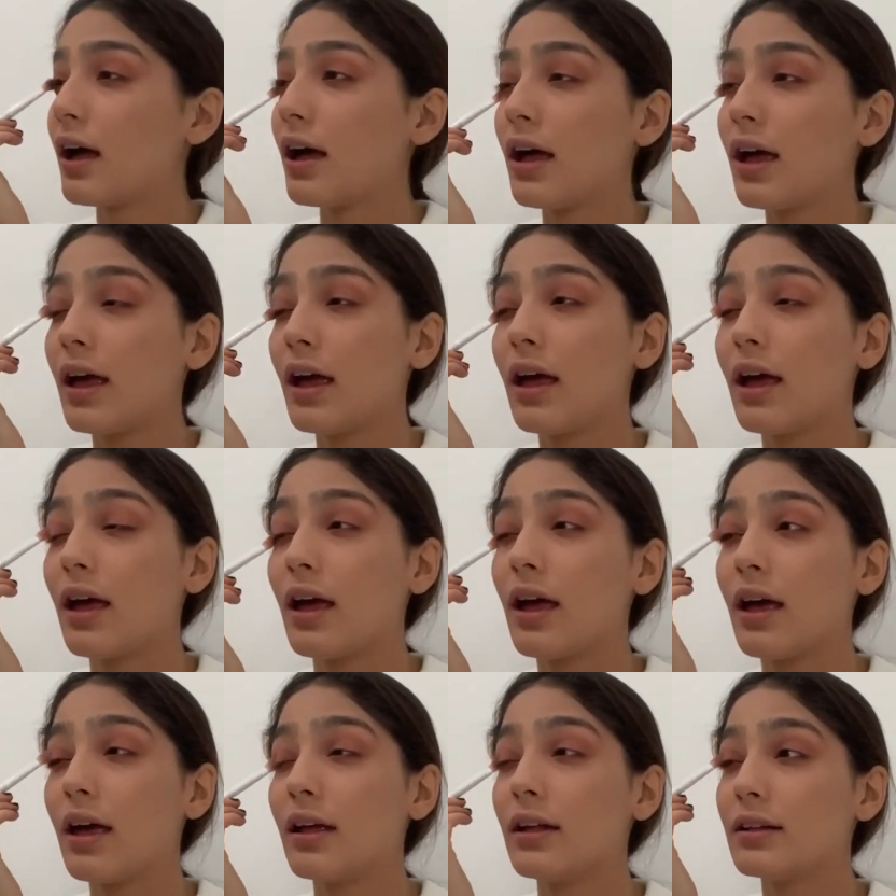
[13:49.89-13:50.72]

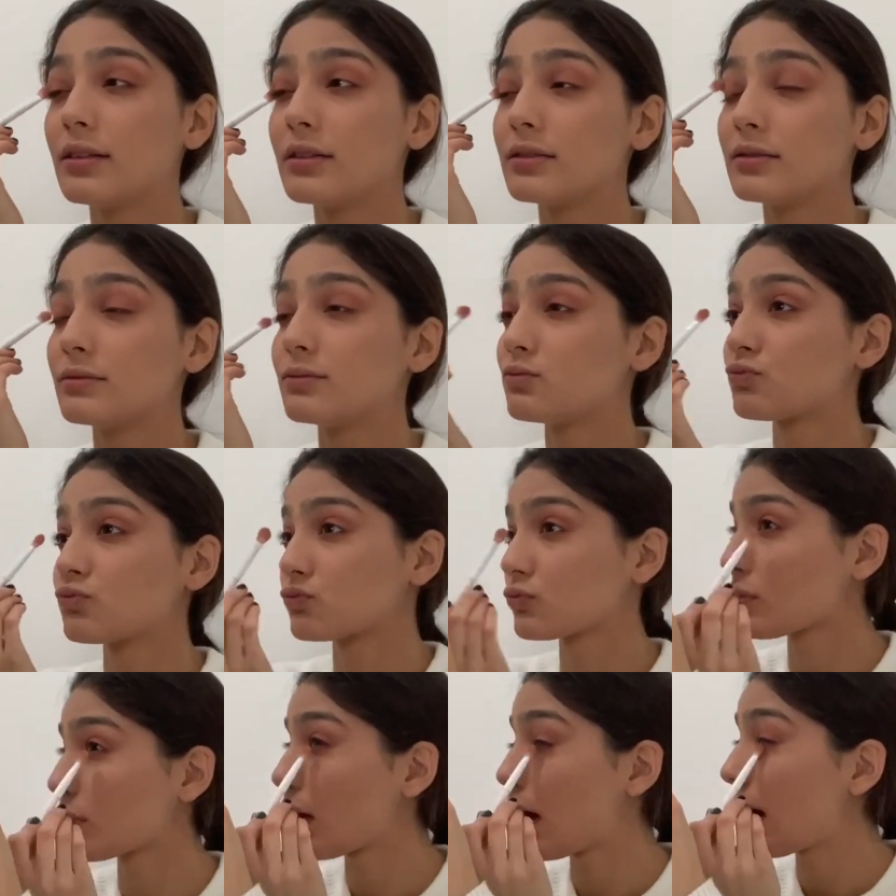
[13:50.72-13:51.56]
And
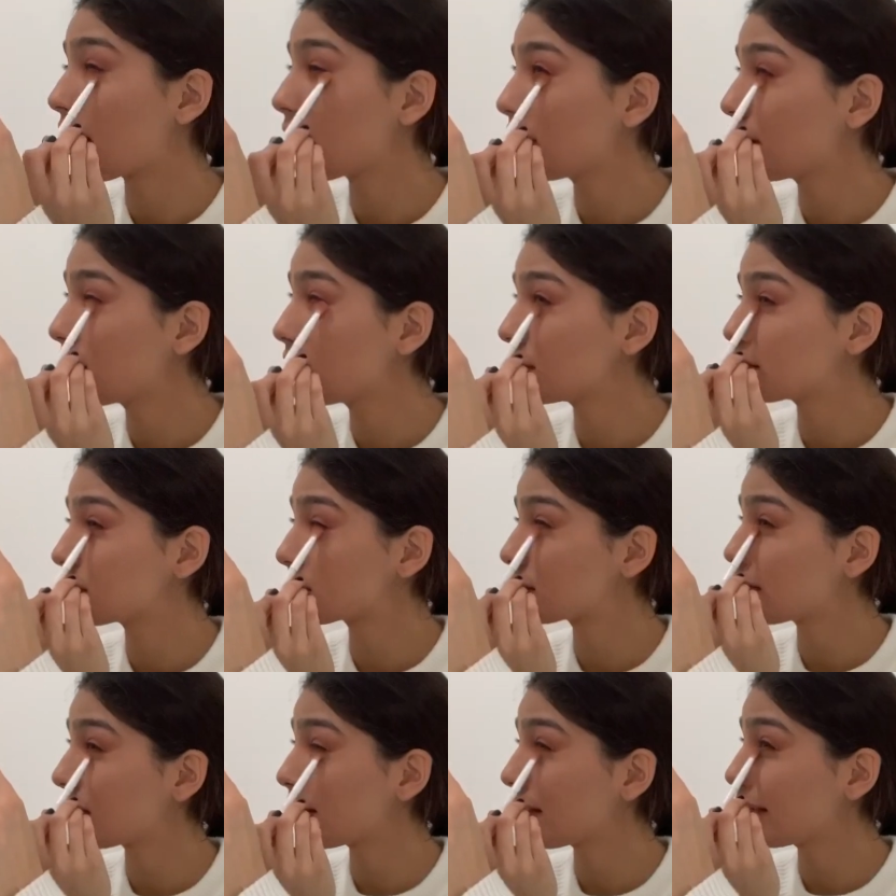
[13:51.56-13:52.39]
I don't know, I
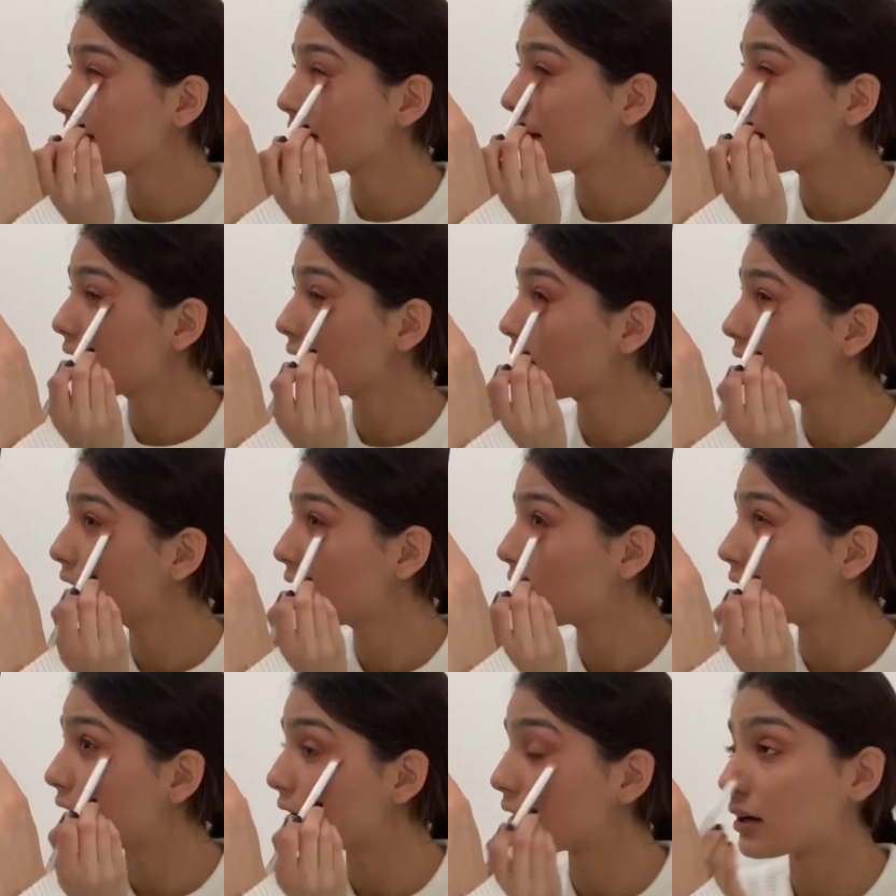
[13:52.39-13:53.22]
just like it a
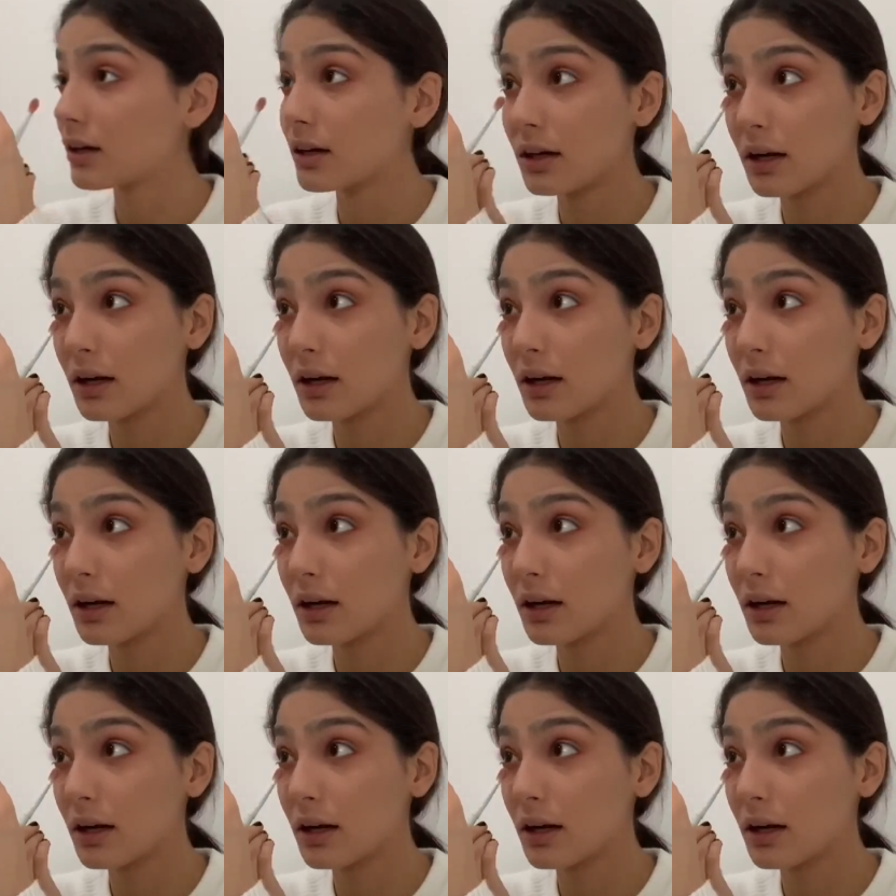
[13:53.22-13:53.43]
lot.